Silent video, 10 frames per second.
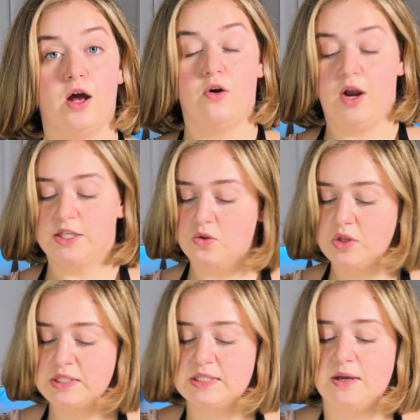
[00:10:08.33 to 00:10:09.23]
All right, so
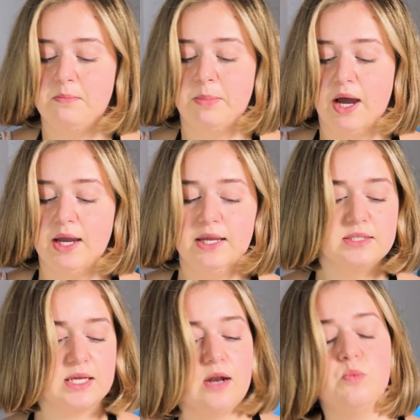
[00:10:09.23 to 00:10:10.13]
this is
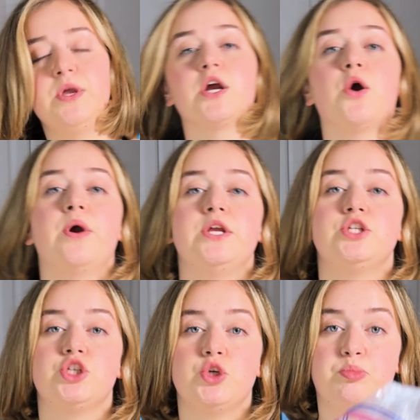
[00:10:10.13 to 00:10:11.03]
combined and we are going
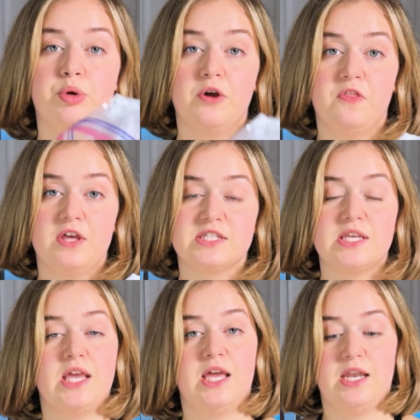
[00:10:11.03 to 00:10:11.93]
to put this
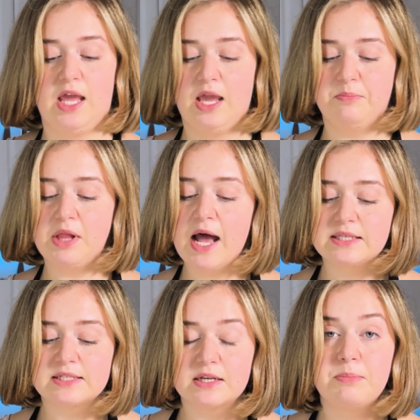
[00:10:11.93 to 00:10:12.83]
in a
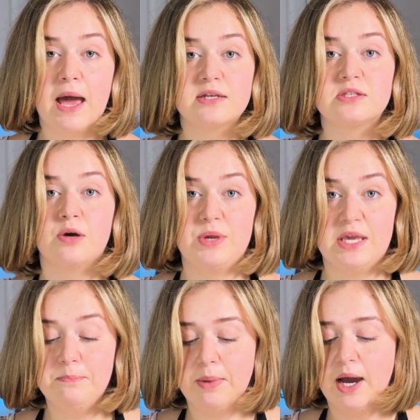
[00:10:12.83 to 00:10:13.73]
plastic bag so that we
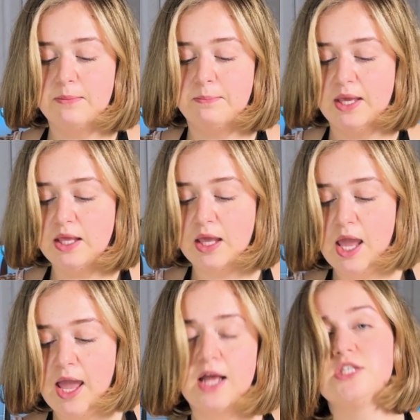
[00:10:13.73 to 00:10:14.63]
can pipe it.
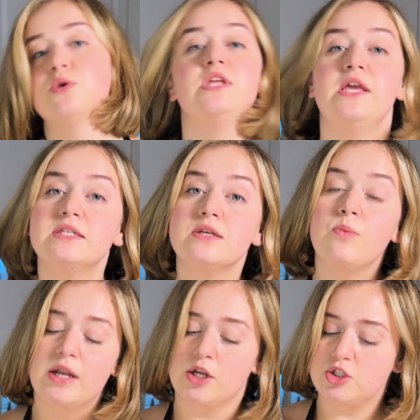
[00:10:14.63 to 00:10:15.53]
And so an easy
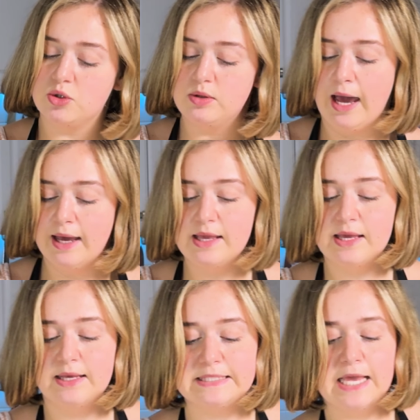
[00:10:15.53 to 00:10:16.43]
way to do that
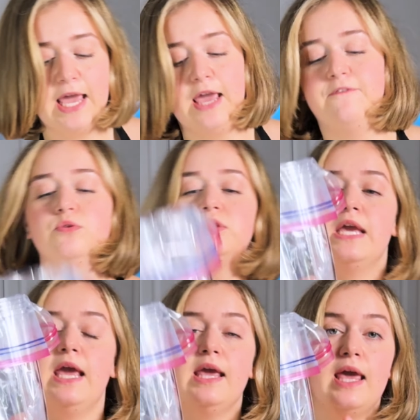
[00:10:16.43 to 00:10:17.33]
is if you
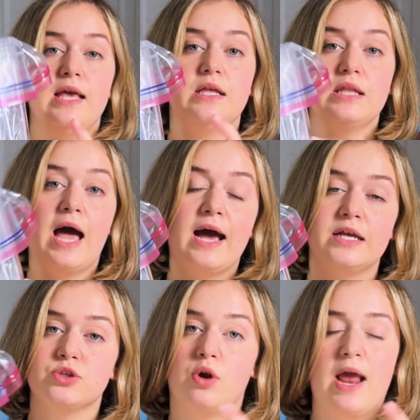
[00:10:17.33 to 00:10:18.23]
take a
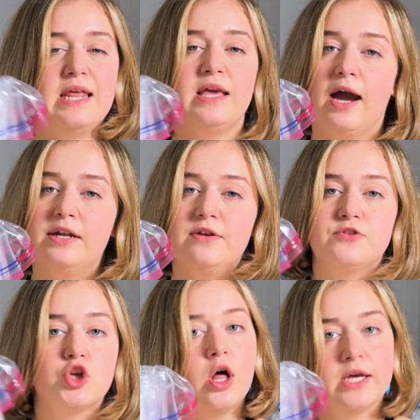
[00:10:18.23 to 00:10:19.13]
glass or any kind of
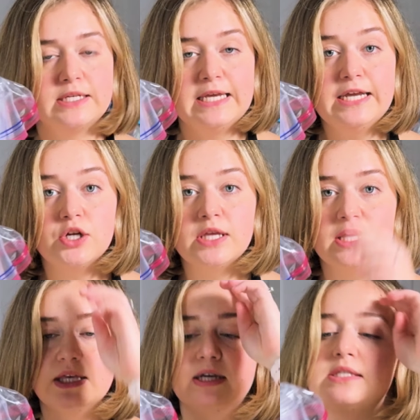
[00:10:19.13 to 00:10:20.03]
tall container like
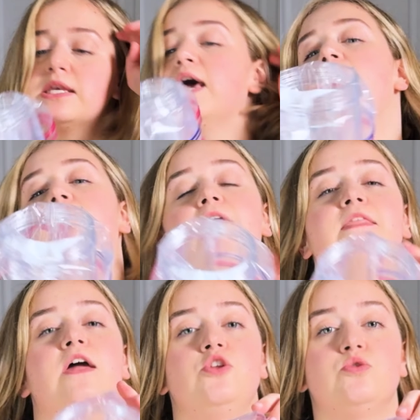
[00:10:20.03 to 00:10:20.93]
this, and
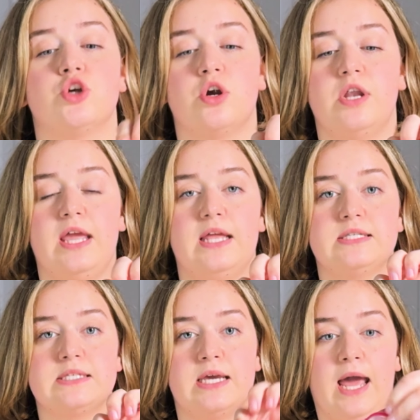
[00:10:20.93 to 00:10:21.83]
then you turn it
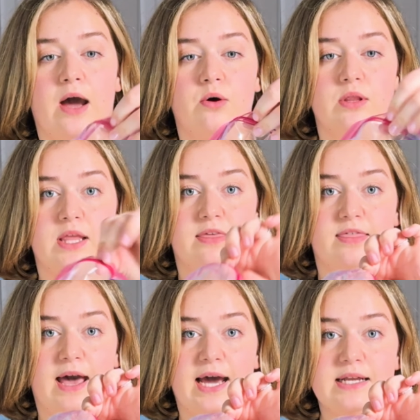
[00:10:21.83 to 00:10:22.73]
inside out like
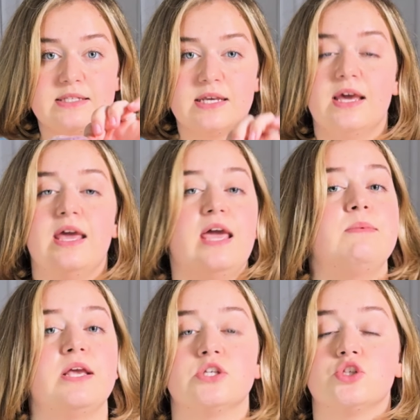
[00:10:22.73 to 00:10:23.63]
that, it
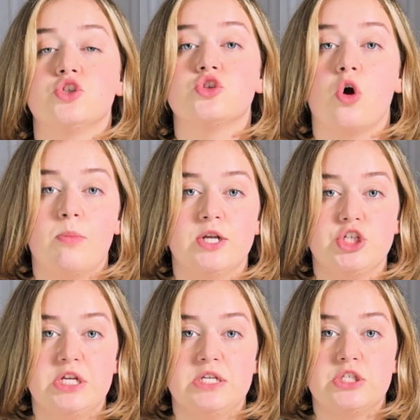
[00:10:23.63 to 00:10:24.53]
makes it so much
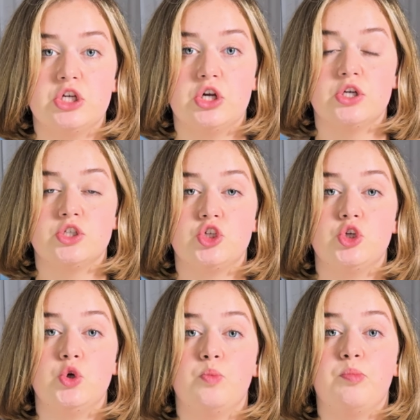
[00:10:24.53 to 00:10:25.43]
easier
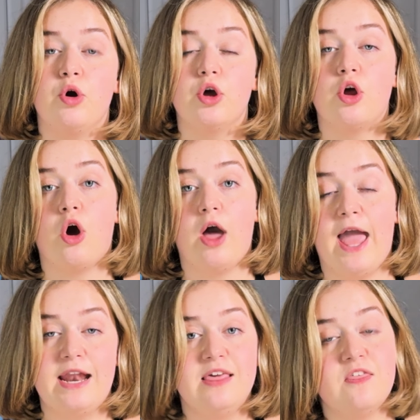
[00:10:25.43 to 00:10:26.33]
to put
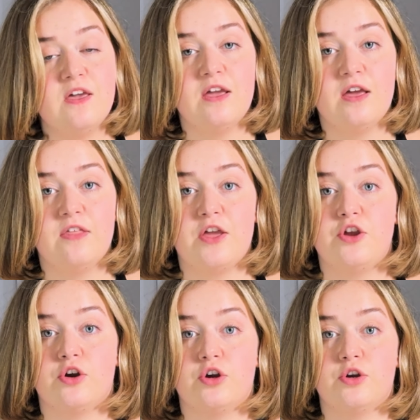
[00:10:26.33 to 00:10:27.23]
anything that
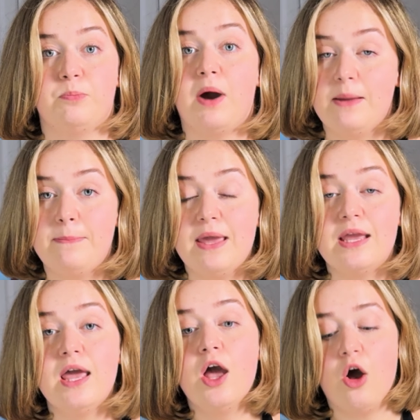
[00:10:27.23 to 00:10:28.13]
you're
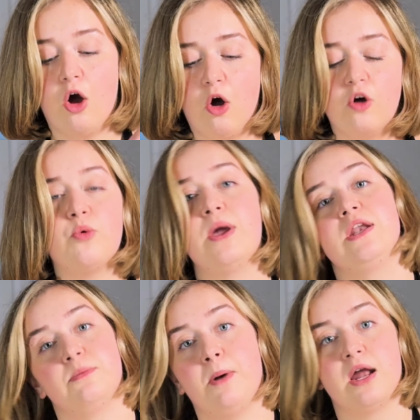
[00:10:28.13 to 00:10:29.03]
piping all the way to
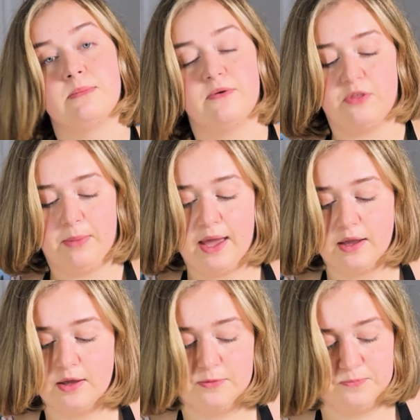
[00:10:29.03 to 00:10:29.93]
the bottom of the bag.
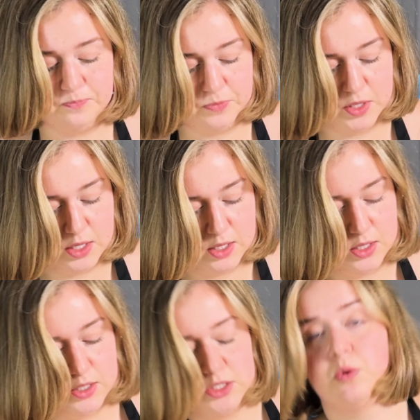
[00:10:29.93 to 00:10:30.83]

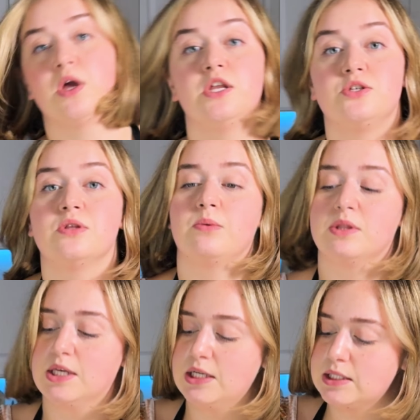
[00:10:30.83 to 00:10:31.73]
So we're gonna do that with
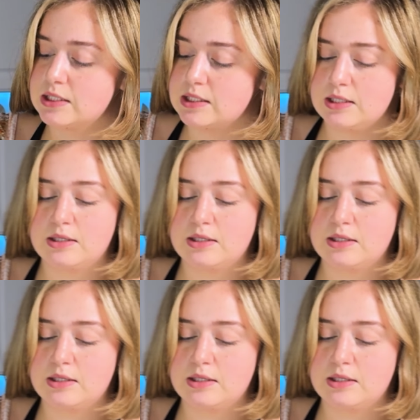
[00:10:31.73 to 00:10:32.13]
this.